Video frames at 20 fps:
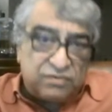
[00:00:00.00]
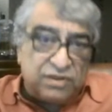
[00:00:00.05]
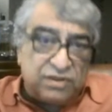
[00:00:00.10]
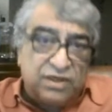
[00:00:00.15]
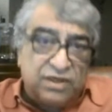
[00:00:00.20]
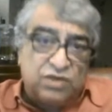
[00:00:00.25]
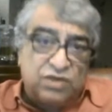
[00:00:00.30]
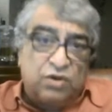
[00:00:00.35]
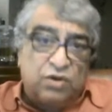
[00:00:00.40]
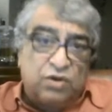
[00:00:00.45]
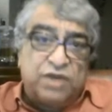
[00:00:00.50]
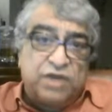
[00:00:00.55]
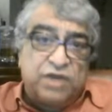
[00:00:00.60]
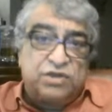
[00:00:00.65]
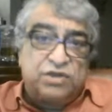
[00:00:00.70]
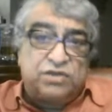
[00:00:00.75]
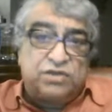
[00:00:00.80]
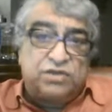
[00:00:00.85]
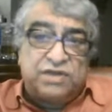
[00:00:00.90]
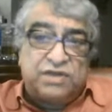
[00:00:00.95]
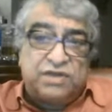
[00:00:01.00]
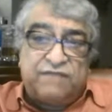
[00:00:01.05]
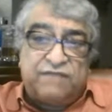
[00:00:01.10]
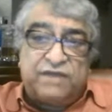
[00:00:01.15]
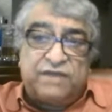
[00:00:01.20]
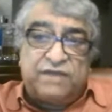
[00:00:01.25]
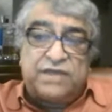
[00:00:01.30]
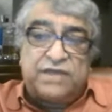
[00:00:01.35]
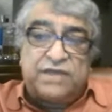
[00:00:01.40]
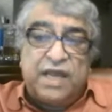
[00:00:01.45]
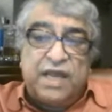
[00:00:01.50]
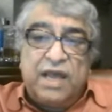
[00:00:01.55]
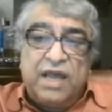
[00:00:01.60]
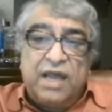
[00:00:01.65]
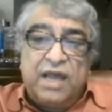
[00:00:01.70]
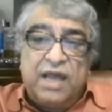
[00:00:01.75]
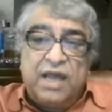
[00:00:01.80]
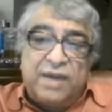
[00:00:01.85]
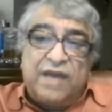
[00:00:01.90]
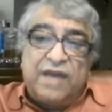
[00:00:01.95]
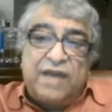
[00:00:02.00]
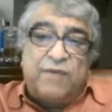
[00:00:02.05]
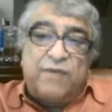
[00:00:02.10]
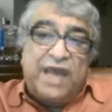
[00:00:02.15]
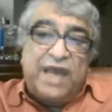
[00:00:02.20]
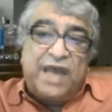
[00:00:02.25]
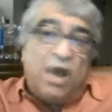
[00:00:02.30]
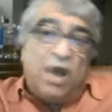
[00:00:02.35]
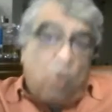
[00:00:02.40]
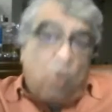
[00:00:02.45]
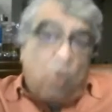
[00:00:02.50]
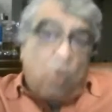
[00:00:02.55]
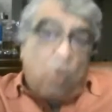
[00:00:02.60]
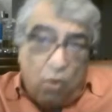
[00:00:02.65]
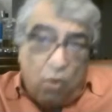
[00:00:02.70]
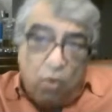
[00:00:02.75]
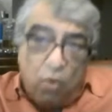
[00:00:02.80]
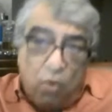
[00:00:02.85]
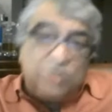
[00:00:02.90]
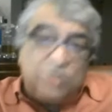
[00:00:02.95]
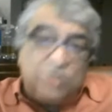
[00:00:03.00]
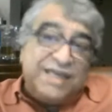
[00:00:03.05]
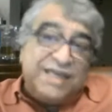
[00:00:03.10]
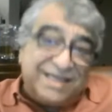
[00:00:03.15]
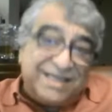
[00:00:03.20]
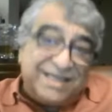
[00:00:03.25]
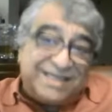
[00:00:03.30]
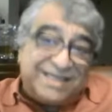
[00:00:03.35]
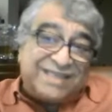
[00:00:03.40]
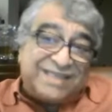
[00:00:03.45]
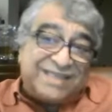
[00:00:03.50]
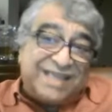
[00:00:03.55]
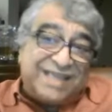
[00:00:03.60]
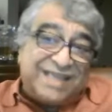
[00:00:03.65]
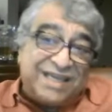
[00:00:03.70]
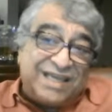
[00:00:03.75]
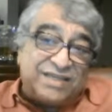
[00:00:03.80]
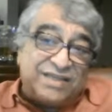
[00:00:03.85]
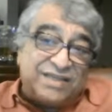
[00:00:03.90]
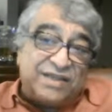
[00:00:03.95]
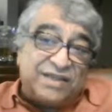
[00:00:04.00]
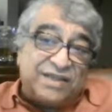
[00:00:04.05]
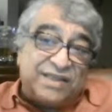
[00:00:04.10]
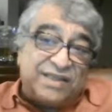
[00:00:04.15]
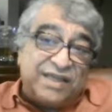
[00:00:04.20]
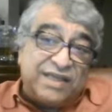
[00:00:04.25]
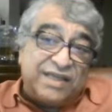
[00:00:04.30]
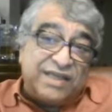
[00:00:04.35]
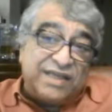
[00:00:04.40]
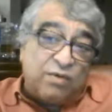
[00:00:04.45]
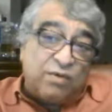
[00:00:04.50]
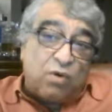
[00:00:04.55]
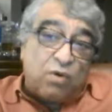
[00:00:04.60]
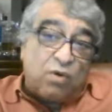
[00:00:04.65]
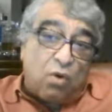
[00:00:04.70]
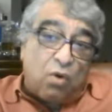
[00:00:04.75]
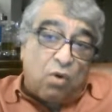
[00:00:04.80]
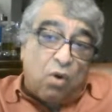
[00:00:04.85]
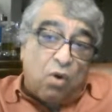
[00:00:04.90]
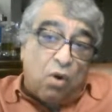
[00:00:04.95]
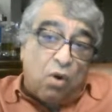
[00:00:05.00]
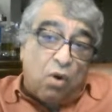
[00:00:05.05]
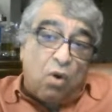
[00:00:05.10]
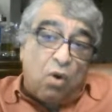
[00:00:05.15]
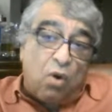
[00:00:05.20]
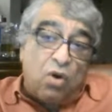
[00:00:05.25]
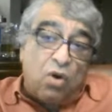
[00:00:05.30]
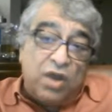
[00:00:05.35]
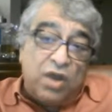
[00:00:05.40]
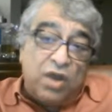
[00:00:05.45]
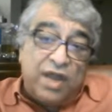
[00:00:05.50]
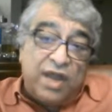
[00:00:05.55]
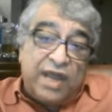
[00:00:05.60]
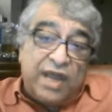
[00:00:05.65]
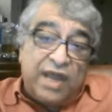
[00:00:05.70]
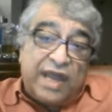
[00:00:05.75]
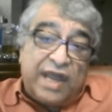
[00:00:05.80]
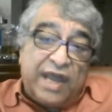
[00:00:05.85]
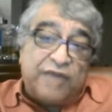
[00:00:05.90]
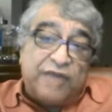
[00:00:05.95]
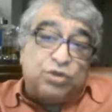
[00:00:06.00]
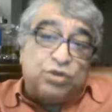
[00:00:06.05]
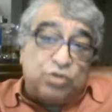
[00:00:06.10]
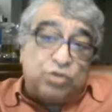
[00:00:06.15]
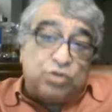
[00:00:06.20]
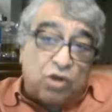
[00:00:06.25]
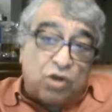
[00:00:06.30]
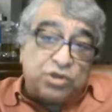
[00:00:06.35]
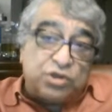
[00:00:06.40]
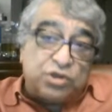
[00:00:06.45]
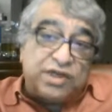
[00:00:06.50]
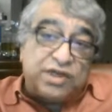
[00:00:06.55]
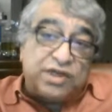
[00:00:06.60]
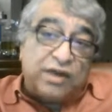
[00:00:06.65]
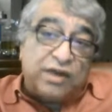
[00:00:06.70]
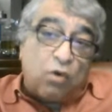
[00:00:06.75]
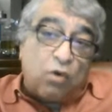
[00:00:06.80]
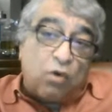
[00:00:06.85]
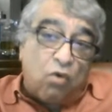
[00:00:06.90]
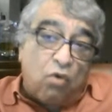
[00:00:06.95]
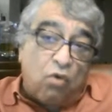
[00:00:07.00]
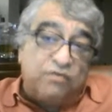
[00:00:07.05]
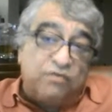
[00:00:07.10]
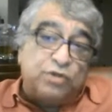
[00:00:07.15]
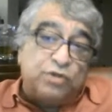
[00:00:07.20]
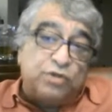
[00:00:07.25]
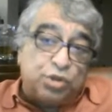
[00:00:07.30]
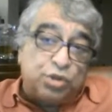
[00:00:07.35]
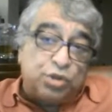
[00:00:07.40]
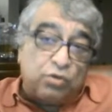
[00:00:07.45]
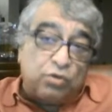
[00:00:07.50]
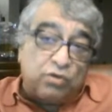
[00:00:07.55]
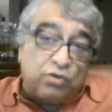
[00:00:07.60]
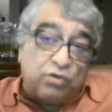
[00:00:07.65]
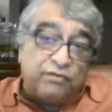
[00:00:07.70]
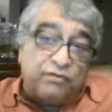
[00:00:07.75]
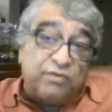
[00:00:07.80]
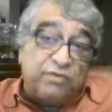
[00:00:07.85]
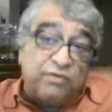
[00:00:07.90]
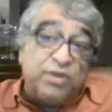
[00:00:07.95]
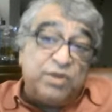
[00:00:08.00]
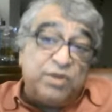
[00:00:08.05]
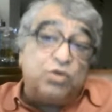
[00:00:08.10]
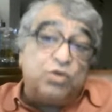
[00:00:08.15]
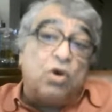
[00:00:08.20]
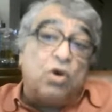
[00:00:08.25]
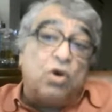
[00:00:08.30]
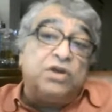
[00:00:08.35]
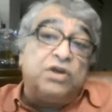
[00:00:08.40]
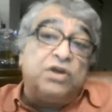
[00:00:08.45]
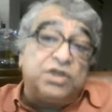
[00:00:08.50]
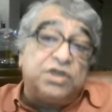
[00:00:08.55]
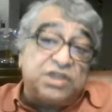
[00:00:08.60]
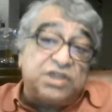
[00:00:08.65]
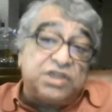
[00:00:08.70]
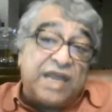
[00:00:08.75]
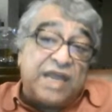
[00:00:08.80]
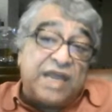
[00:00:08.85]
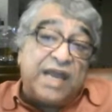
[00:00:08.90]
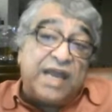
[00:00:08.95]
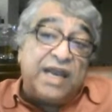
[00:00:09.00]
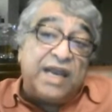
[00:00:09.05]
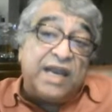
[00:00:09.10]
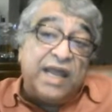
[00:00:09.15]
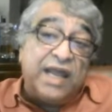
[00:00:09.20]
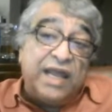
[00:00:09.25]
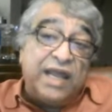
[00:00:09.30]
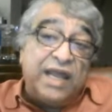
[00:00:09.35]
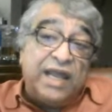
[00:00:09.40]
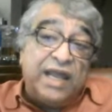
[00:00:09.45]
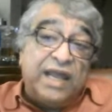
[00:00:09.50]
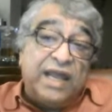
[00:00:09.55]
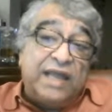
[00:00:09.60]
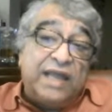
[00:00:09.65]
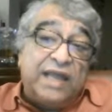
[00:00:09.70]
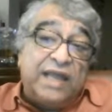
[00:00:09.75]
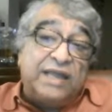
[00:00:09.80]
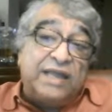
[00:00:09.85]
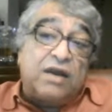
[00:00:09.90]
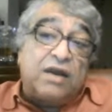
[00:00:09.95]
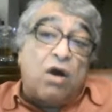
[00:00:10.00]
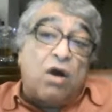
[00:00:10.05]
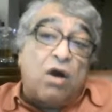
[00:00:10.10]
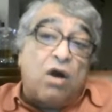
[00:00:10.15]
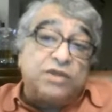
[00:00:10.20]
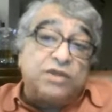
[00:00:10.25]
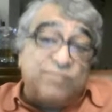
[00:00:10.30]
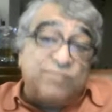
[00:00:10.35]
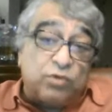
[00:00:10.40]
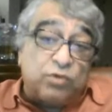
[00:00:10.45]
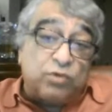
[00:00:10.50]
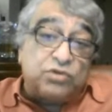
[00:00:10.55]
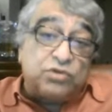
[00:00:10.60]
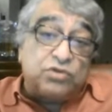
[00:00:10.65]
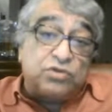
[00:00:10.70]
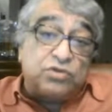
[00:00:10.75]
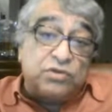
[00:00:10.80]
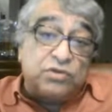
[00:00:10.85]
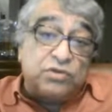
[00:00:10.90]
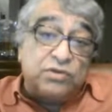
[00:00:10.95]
dislocations or defects. But anyway, all these things, I think they were all introduction and overture for me to understand the cosmos,